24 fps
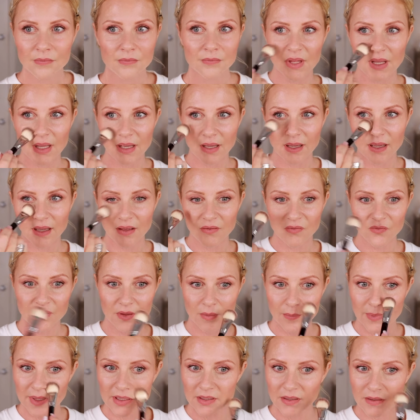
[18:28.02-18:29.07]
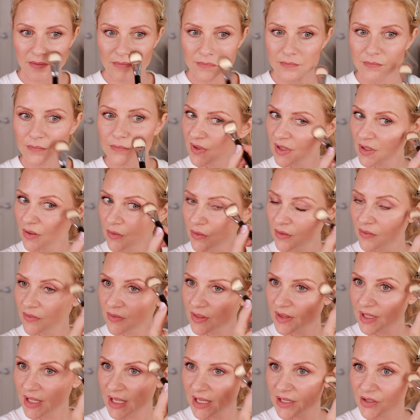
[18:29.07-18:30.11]
yeah, I feel better. Go over
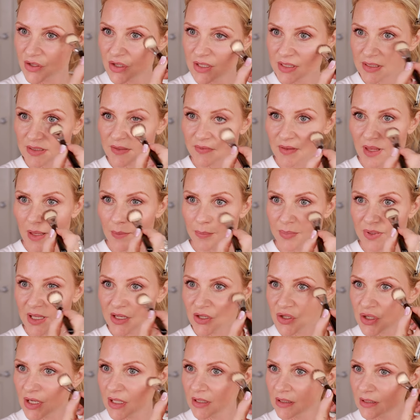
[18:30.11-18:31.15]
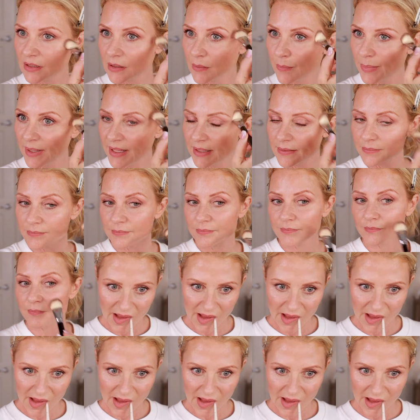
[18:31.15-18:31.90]
the edges of that blush a little bit.